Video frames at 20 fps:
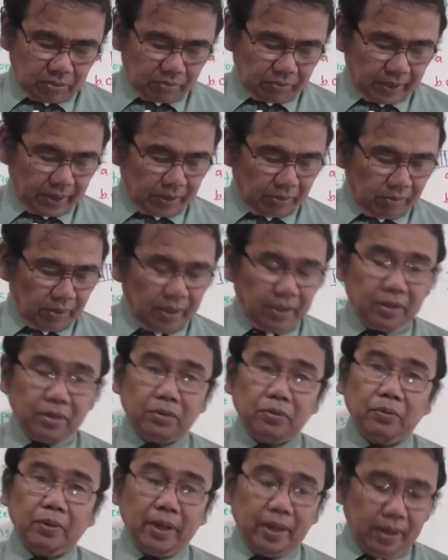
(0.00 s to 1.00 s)

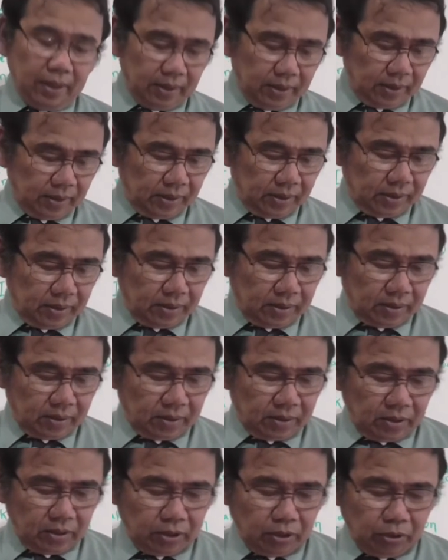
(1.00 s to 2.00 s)
regulator when
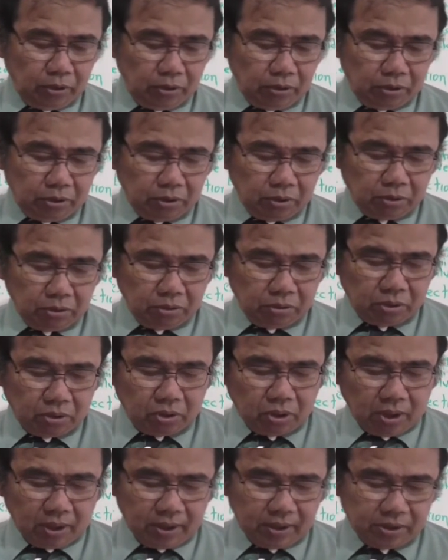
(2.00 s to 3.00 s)
used to
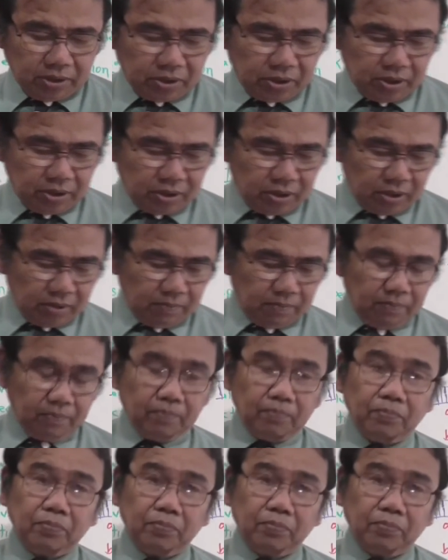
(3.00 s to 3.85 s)
charge system.